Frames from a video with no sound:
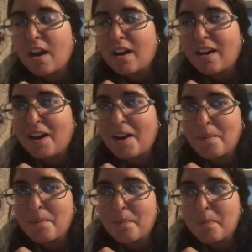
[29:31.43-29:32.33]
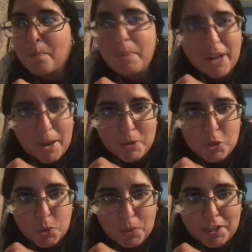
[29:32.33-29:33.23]
um, but I'm
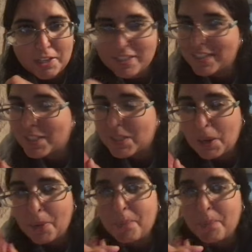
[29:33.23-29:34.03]
intrigued. So,